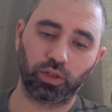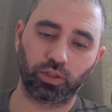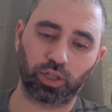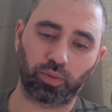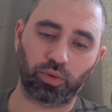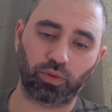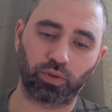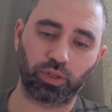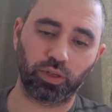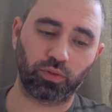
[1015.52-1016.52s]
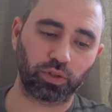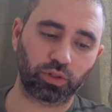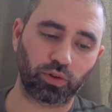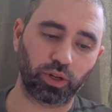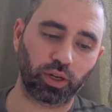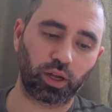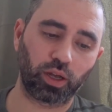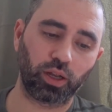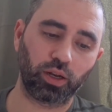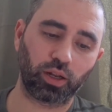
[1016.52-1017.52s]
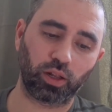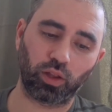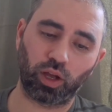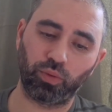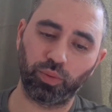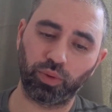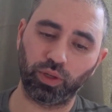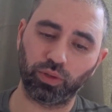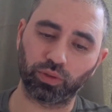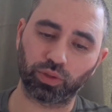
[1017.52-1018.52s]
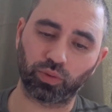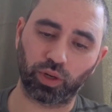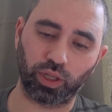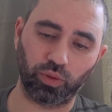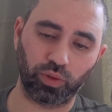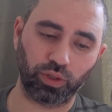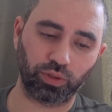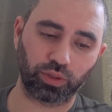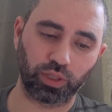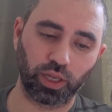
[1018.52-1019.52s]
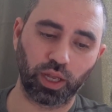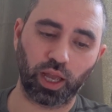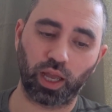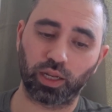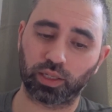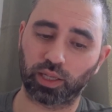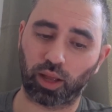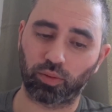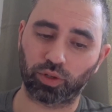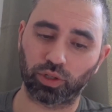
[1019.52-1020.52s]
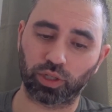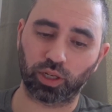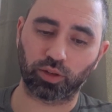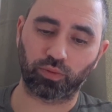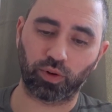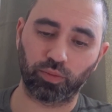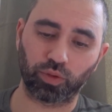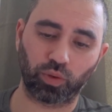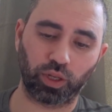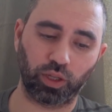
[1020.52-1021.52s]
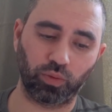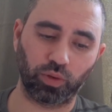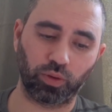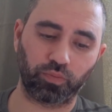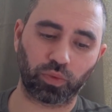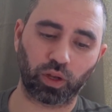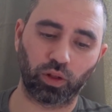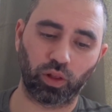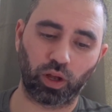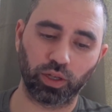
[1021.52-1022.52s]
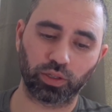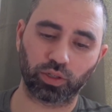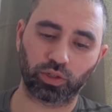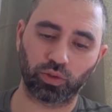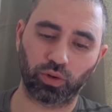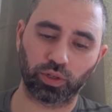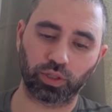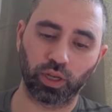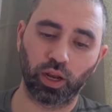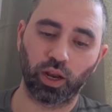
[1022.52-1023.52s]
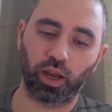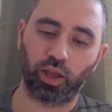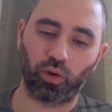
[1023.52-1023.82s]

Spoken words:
Chapter 13, verse 39. Allah repeals what He wills and establishes and confirms what He will. Allah is the source and